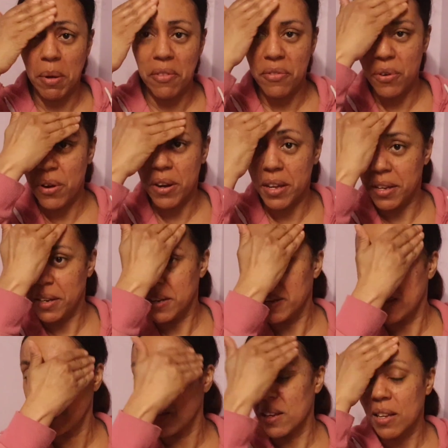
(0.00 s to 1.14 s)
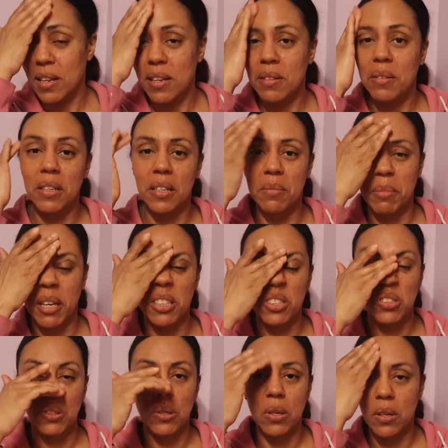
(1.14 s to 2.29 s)
my forehead. I'm gonna make
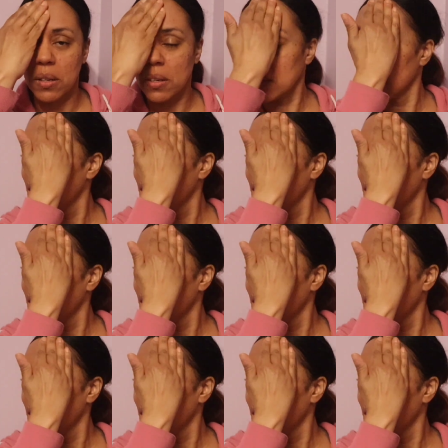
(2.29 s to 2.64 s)
sure